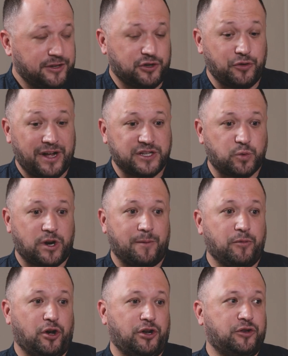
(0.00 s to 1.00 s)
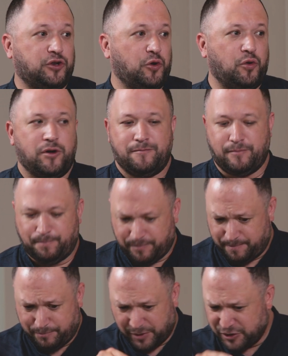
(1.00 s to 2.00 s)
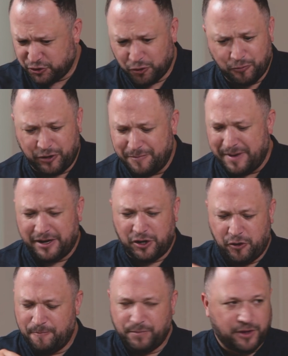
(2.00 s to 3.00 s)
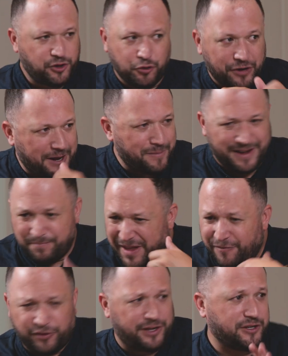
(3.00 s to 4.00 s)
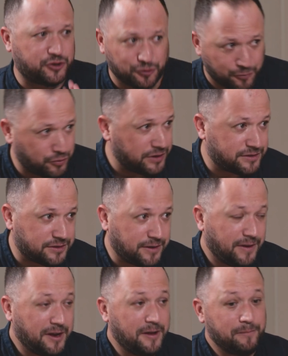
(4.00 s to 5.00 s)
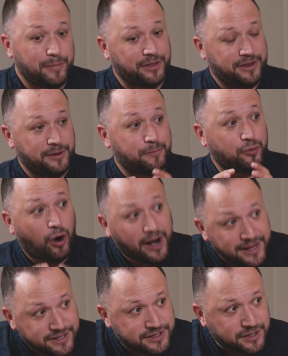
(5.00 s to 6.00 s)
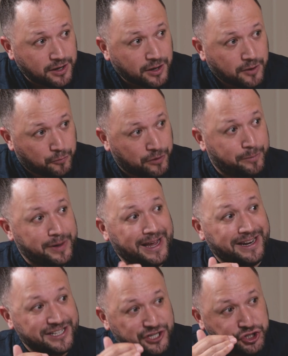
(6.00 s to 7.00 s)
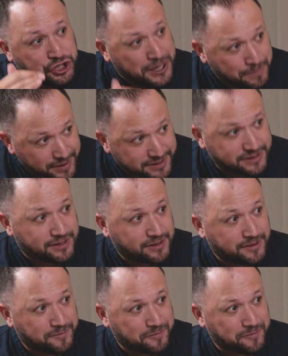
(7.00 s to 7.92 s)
So that's when I'm going to do my strawberry menu, you name it, everything strawberries. But the price will be at its cheapest.